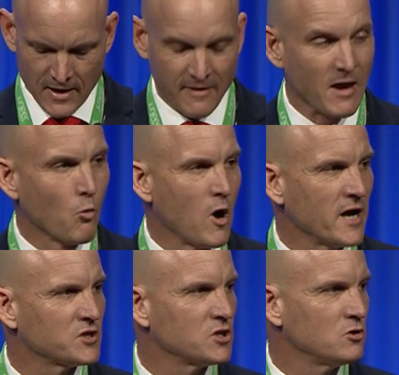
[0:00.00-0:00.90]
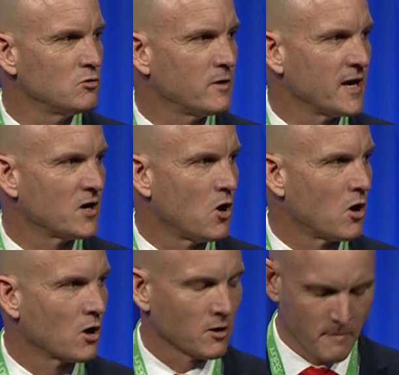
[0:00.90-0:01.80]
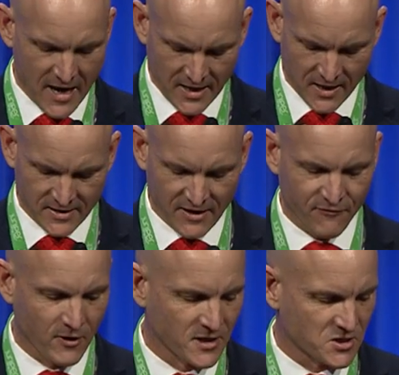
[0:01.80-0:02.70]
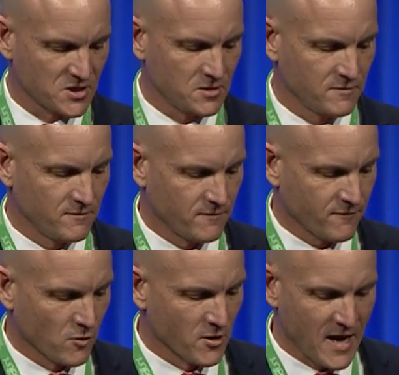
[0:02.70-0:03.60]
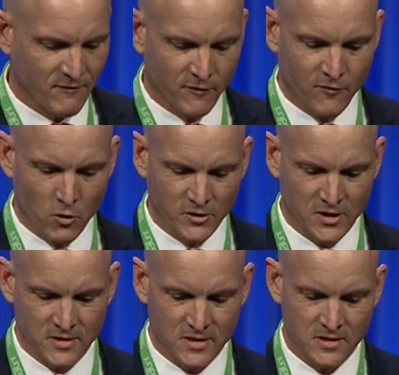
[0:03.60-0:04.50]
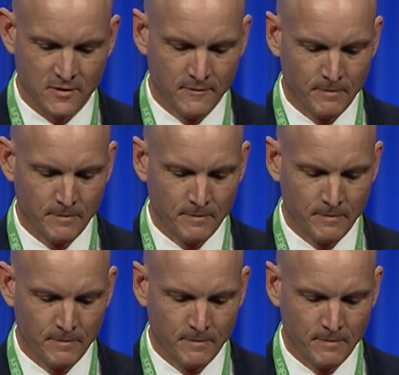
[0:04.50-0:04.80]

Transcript: and they want to and are making a difference for our naval forces.